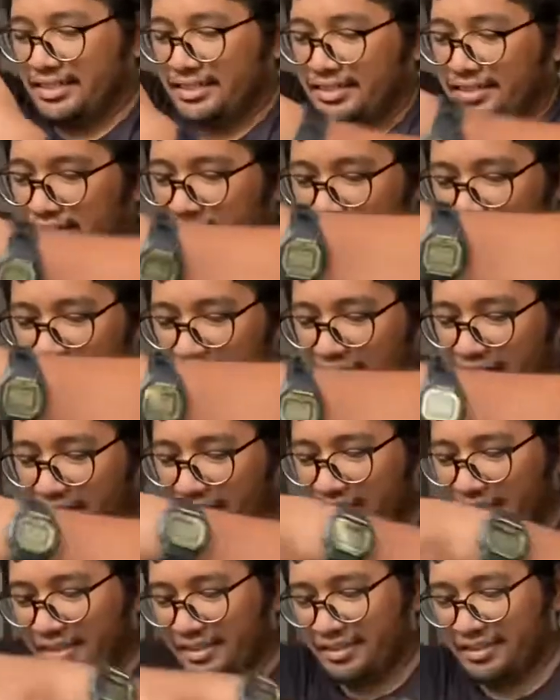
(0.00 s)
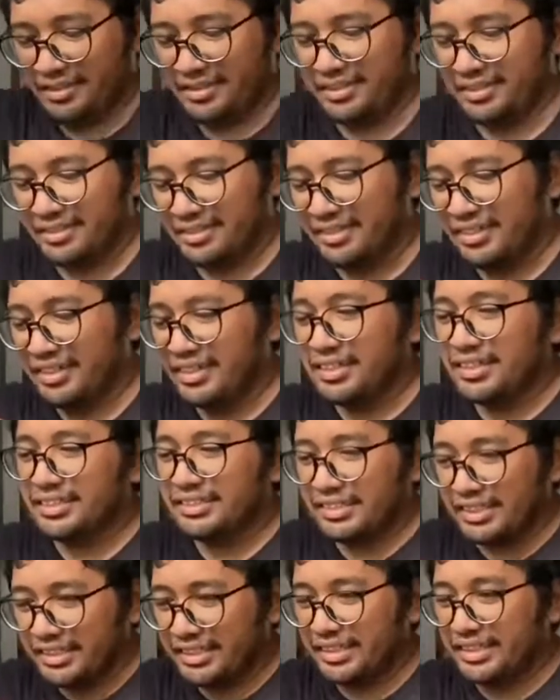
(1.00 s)
Okay,
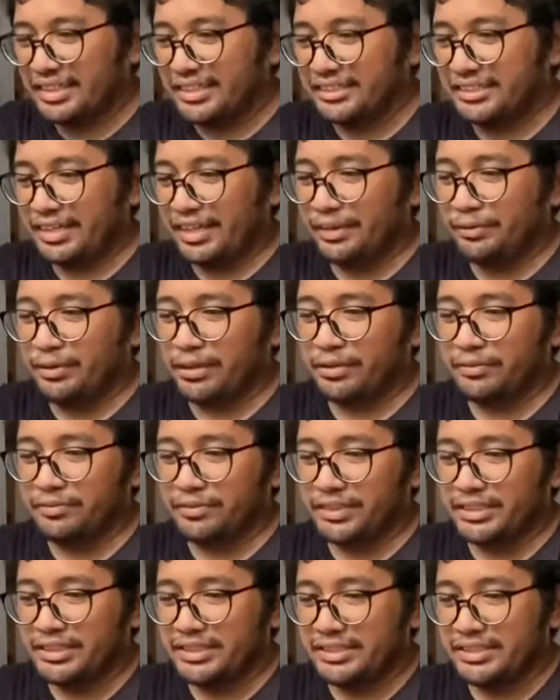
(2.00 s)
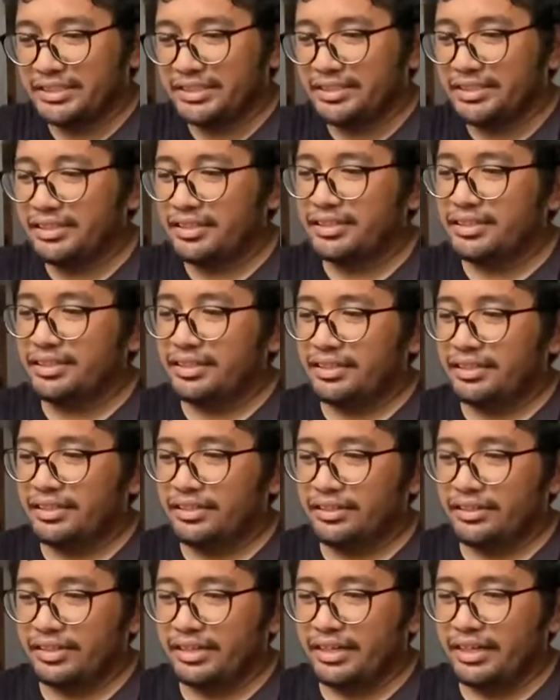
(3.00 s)
sitting inside well first.
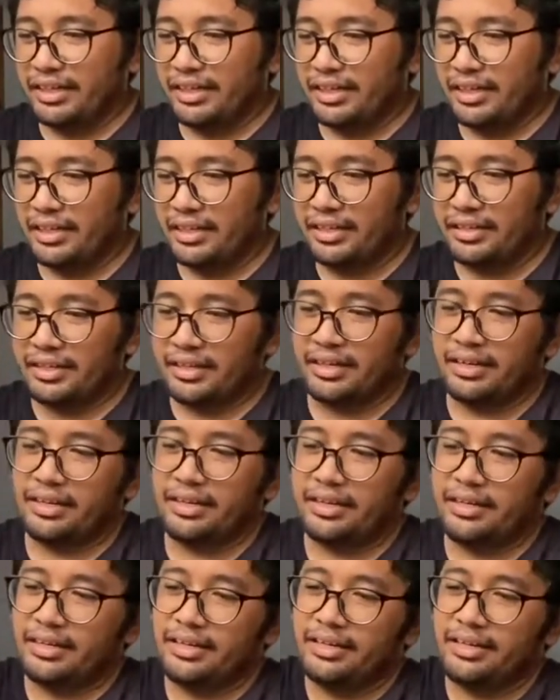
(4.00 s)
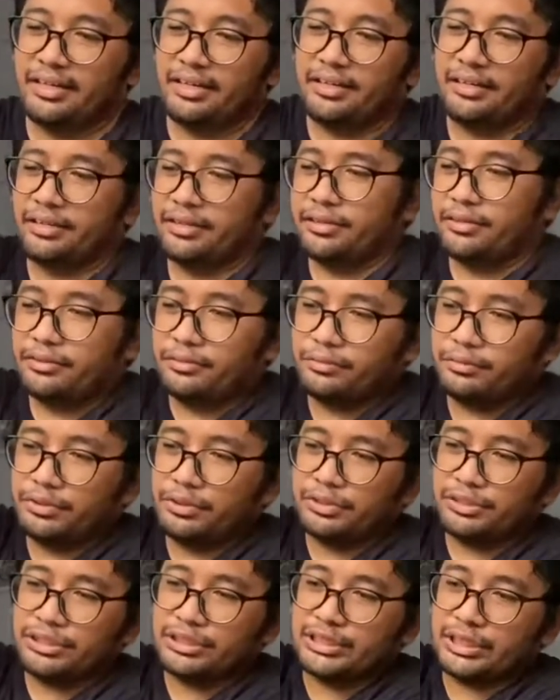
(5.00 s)
Okay, and then we'll
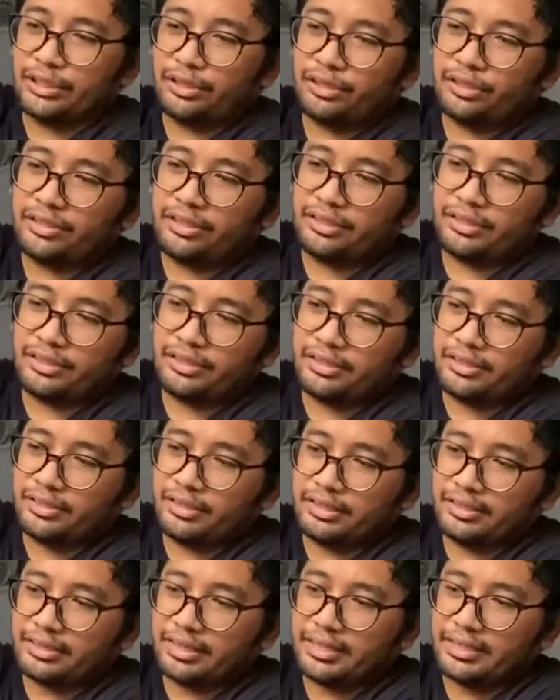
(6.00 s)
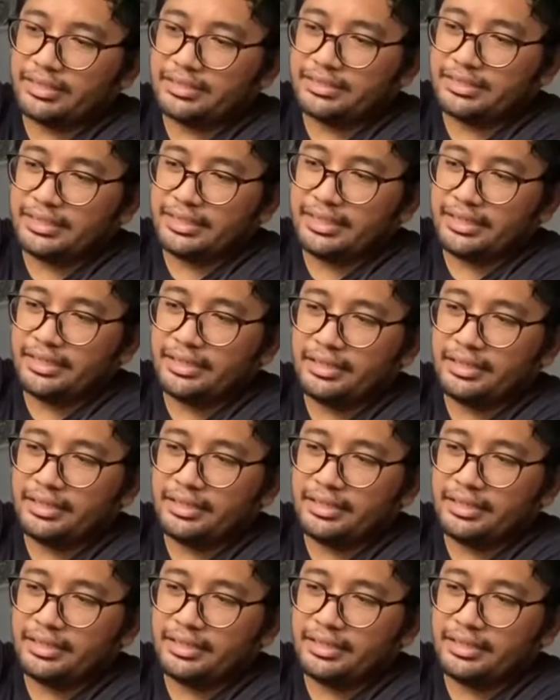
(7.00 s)
slot the tires in